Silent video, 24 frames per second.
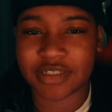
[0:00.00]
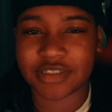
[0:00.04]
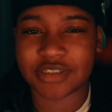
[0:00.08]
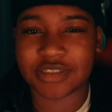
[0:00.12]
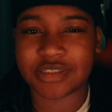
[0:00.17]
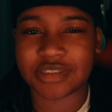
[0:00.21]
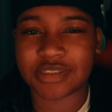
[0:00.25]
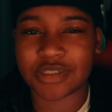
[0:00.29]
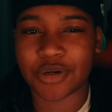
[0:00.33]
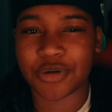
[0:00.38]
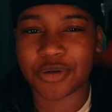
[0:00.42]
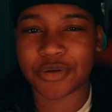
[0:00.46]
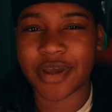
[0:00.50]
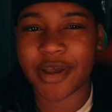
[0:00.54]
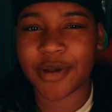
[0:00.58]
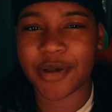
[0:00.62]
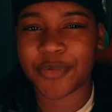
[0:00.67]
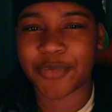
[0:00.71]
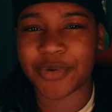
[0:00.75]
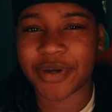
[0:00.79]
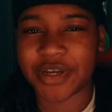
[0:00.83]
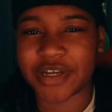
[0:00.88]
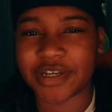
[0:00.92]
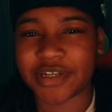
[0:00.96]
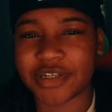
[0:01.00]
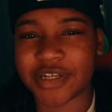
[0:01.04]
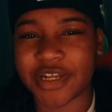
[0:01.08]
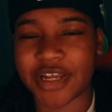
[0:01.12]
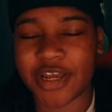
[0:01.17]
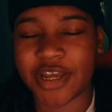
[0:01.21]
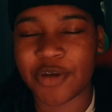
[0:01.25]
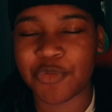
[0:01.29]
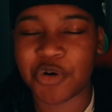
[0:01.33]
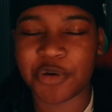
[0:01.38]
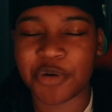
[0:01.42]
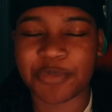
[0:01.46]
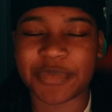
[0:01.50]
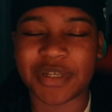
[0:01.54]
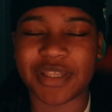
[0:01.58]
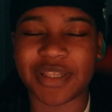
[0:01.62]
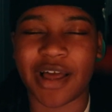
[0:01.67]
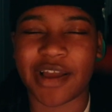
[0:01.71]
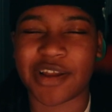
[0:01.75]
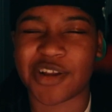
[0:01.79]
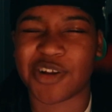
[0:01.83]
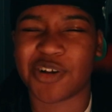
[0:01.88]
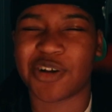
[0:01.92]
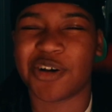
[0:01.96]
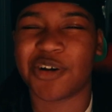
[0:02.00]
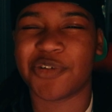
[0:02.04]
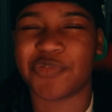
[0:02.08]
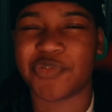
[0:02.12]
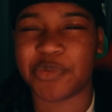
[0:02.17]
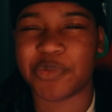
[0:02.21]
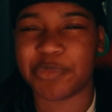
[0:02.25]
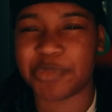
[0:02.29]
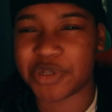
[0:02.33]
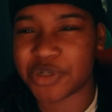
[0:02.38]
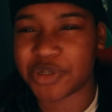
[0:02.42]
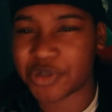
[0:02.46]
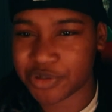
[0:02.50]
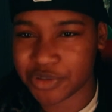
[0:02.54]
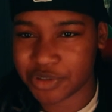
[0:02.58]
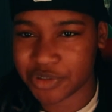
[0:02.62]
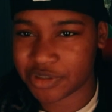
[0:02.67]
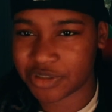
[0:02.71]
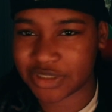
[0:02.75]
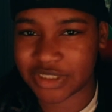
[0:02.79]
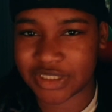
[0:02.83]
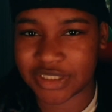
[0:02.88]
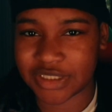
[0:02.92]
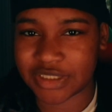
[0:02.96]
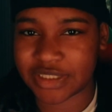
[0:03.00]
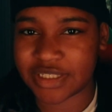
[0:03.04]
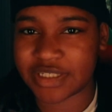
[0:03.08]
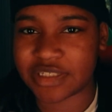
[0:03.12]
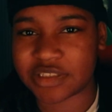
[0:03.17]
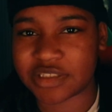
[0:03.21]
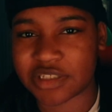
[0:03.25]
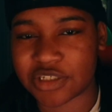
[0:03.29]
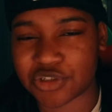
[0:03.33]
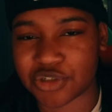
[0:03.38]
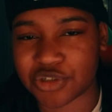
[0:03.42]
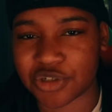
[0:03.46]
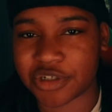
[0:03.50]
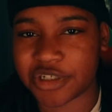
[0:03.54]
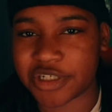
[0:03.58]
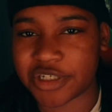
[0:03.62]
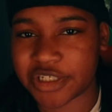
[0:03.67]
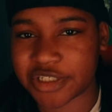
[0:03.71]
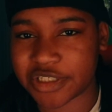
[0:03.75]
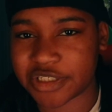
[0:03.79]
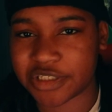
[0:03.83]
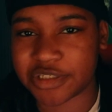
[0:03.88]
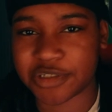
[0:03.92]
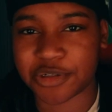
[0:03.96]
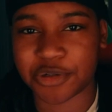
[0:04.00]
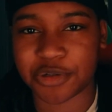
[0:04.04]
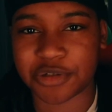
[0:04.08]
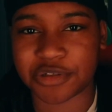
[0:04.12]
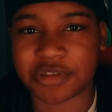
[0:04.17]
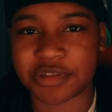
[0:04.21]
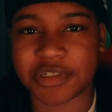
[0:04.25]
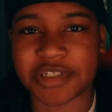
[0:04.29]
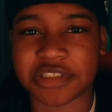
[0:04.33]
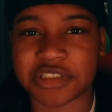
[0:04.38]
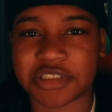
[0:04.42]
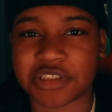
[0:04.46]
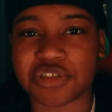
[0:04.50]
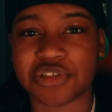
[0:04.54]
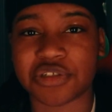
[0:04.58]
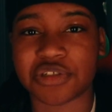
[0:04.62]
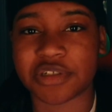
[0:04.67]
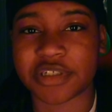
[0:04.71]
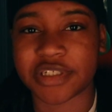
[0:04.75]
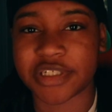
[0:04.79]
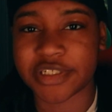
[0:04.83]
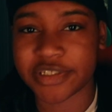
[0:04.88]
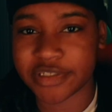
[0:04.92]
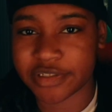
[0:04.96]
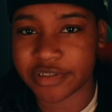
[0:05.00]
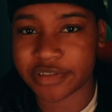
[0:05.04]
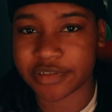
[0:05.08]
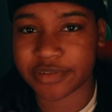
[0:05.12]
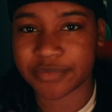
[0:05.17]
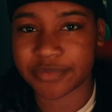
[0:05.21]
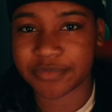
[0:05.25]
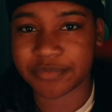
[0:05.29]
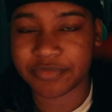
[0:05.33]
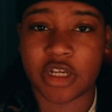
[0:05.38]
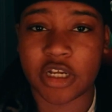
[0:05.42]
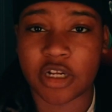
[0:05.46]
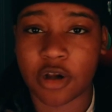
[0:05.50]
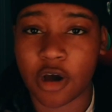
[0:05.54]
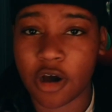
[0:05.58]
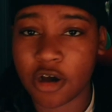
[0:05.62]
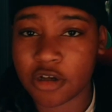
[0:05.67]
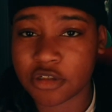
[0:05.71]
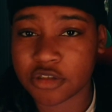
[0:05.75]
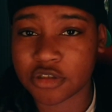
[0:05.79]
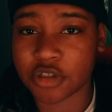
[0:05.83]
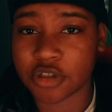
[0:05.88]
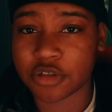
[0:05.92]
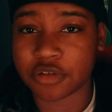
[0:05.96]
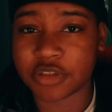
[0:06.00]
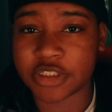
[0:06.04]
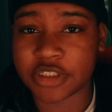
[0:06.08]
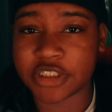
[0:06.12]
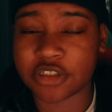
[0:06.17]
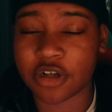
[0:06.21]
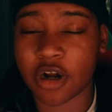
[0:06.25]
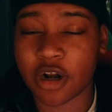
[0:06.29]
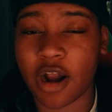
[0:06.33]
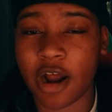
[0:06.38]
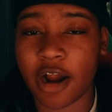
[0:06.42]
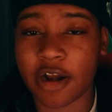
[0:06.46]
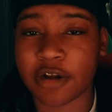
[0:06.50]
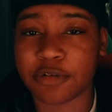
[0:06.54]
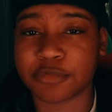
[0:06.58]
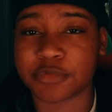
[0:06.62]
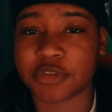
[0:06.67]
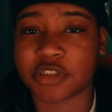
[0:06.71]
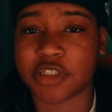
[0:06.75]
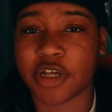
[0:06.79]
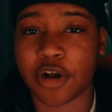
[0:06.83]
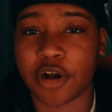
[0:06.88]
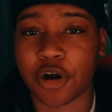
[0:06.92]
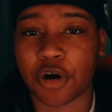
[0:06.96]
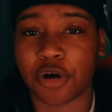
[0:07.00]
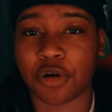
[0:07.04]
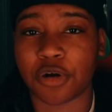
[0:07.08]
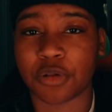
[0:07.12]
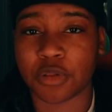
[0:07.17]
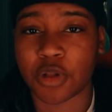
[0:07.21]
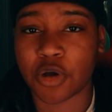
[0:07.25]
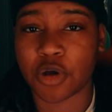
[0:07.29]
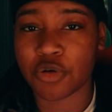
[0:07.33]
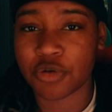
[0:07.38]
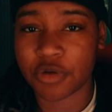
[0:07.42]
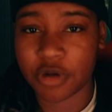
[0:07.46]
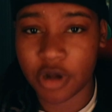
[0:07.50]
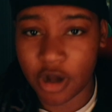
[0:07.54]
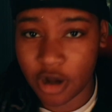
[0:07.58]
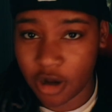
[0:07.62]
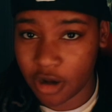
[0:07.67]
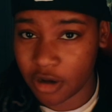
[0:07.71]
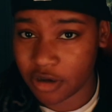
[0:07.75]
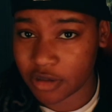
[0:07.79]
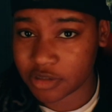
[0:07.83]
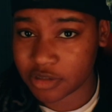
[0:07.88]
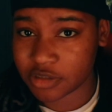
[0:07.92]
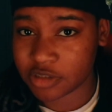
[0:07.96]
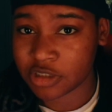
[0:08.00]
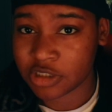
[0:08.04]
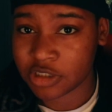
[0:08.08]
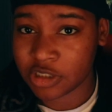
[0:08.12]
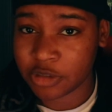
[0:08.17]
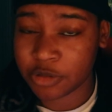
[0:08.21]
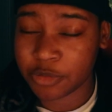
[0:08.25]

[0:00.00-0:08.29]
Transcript: so that way it won't be like you're unfamiliar to the things that you're cooking or the things that you're eating. And also, these are items that are low cost